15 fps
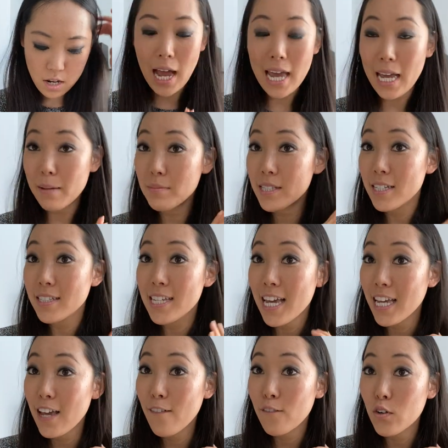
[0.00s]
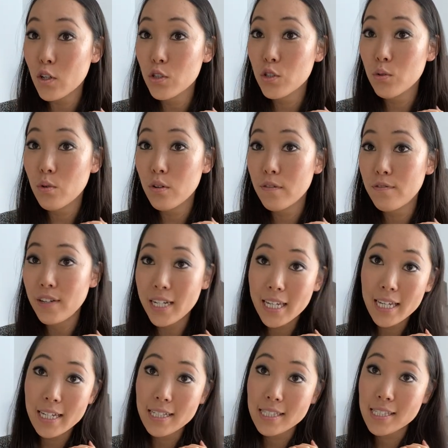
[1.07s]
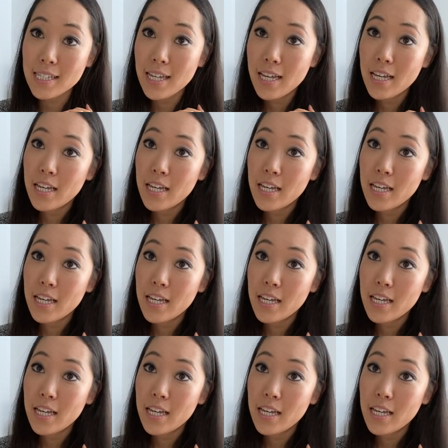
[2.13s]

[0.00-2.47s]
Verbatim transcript: I am still taking virtual fittings